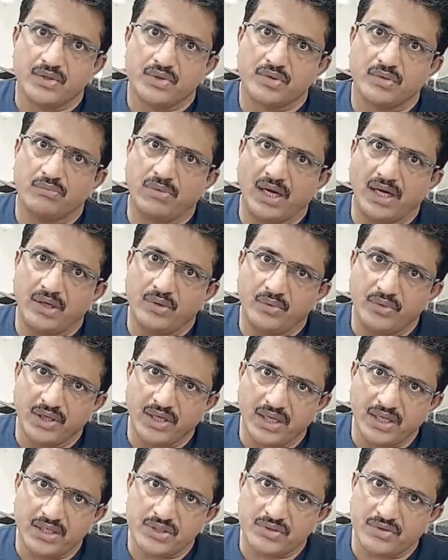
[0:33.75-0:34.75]
So by
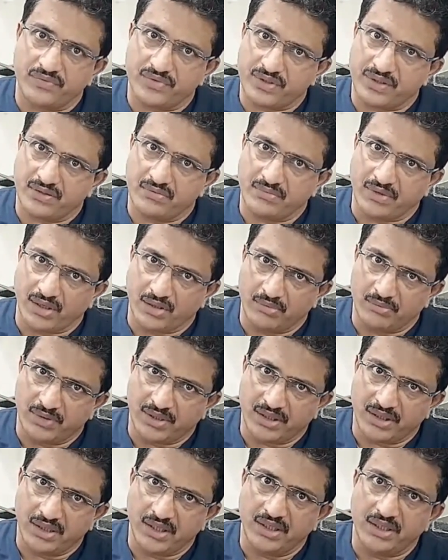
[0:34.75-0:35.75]
doing an esophageal
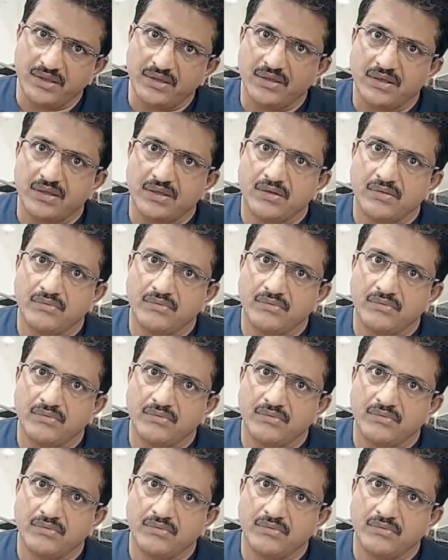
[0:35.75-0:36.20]
manometry,